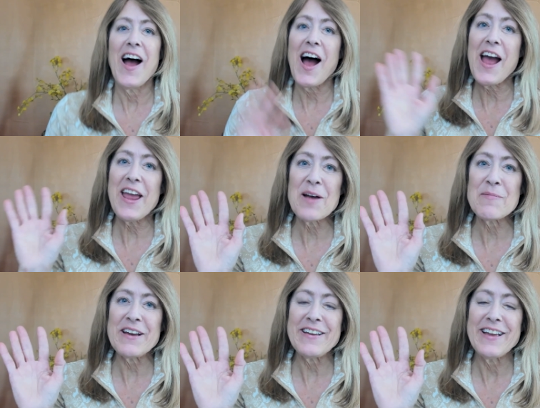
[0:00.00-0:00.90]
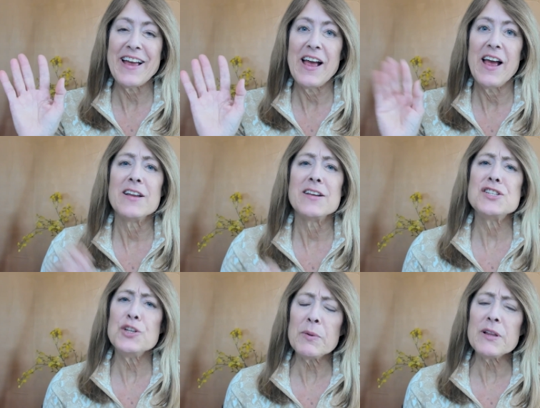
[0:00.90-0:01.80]
Hi, Emma.
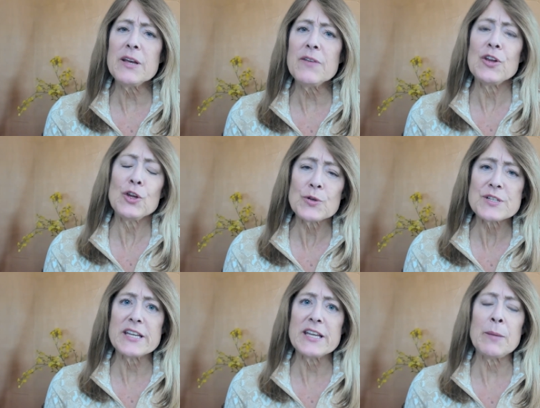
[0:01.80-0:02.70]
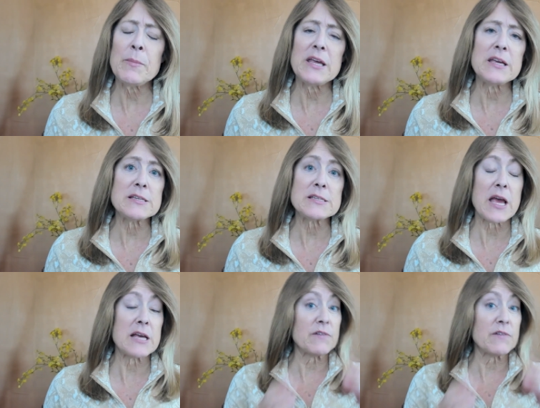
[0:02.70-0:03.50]
Do you believe that your team is as